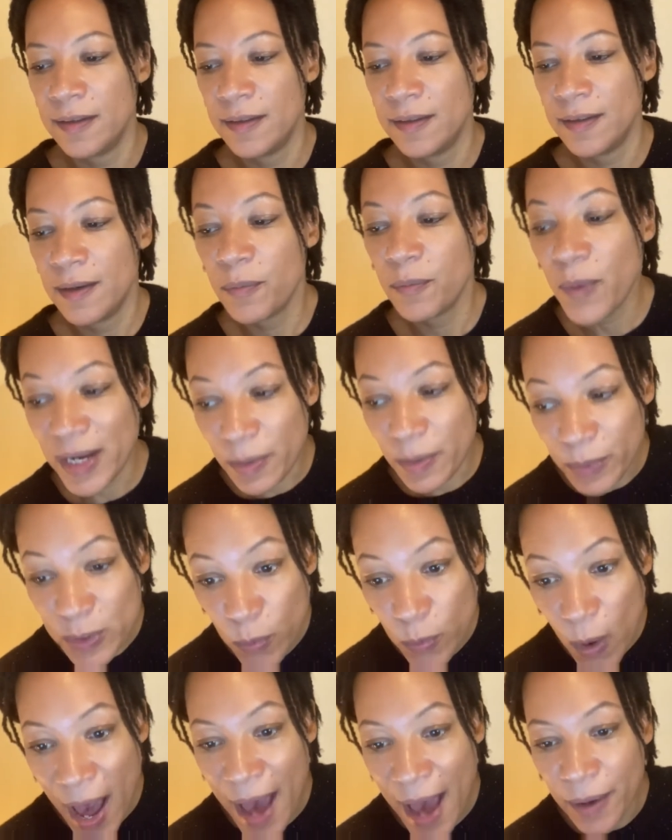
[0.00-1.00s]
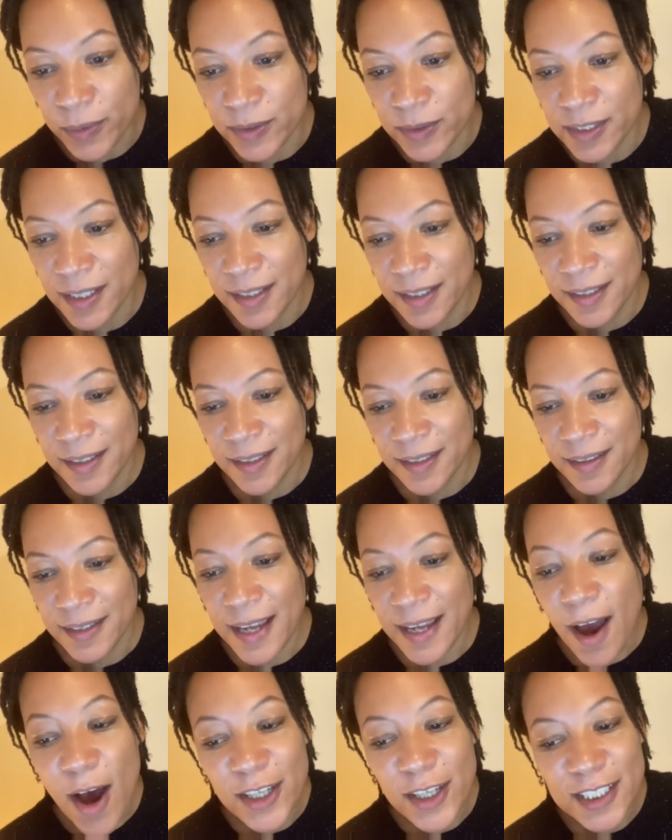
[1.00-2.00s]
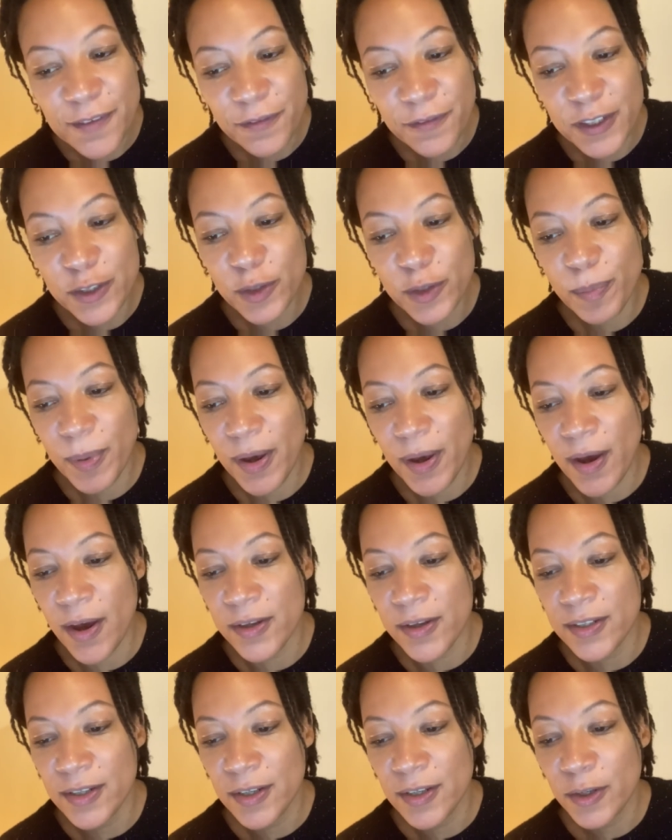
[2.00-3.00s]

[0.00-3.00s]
And when it was wound, the artificial bird